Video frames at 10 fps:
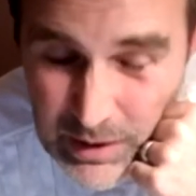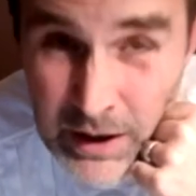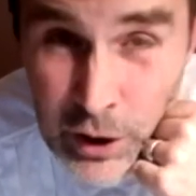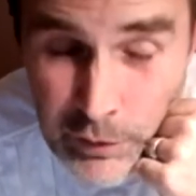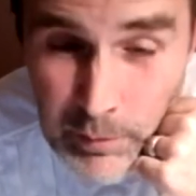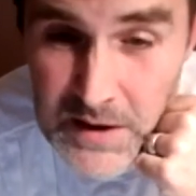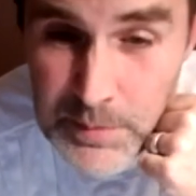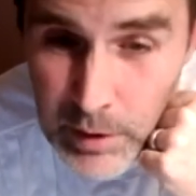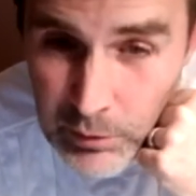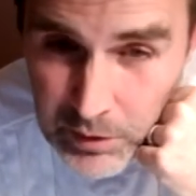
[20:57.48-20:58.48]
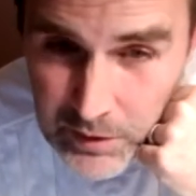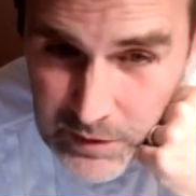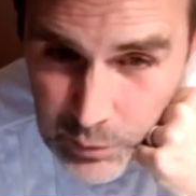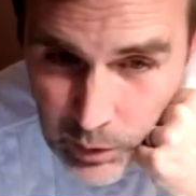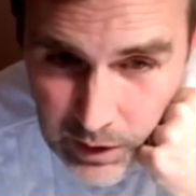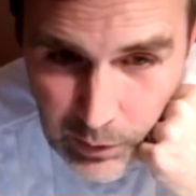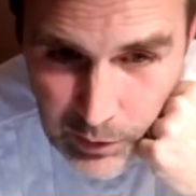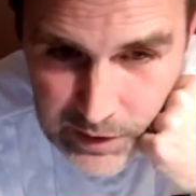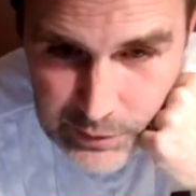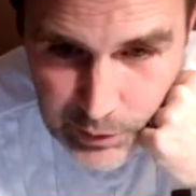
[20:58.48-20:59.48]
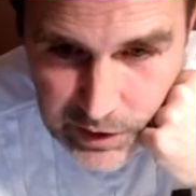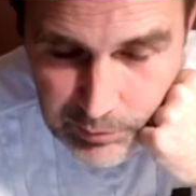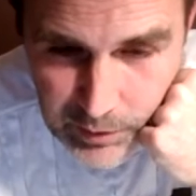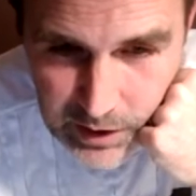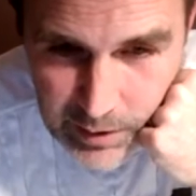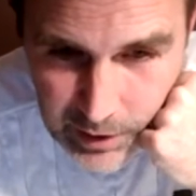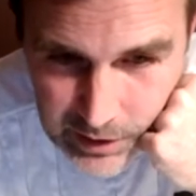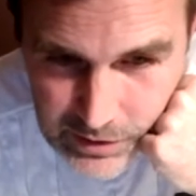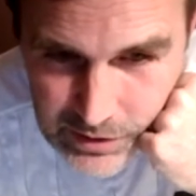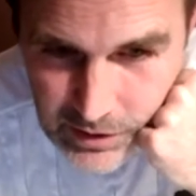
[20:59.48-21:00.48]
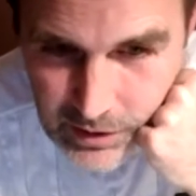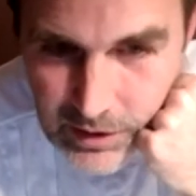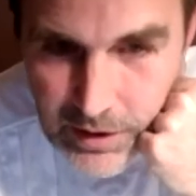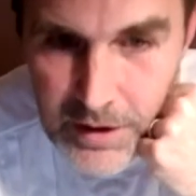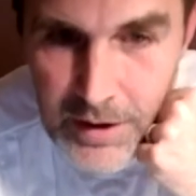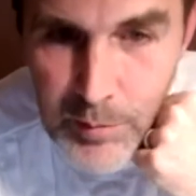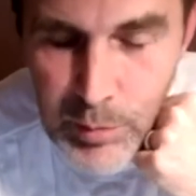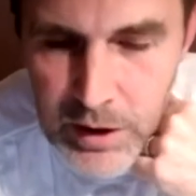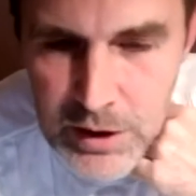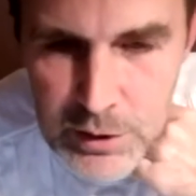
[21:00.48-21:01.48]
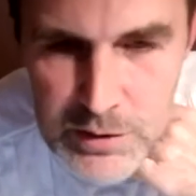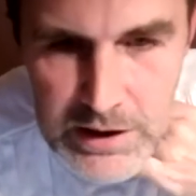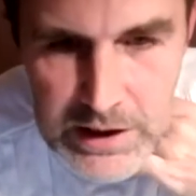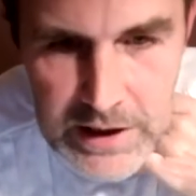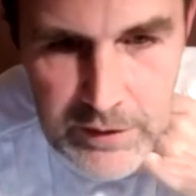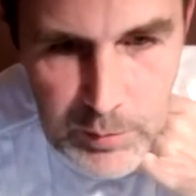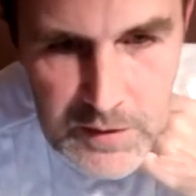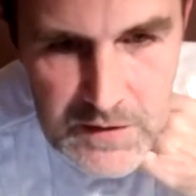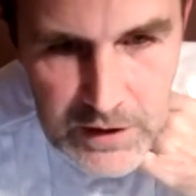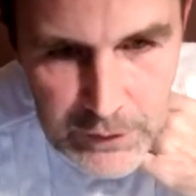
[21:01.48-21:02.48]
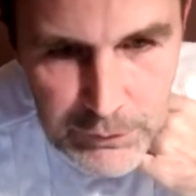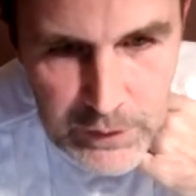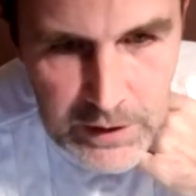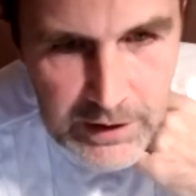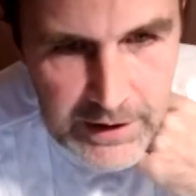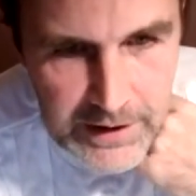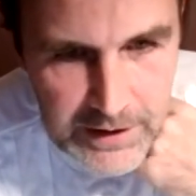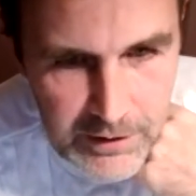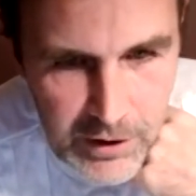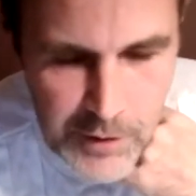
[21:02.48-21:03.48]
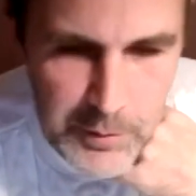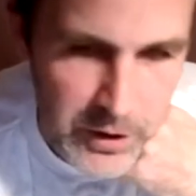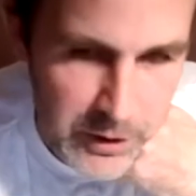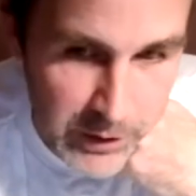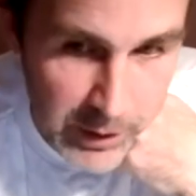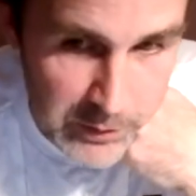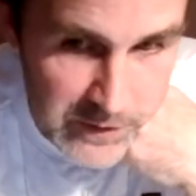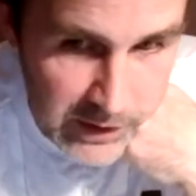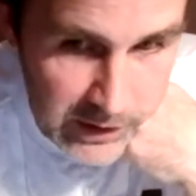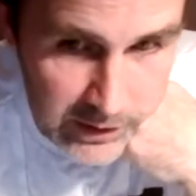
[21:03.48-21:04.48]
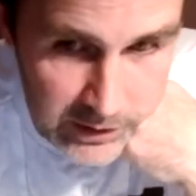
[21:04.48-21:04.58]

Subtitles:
know from experience when things will give me an image, but I usually leave them until I feel like I'm going to do that one today.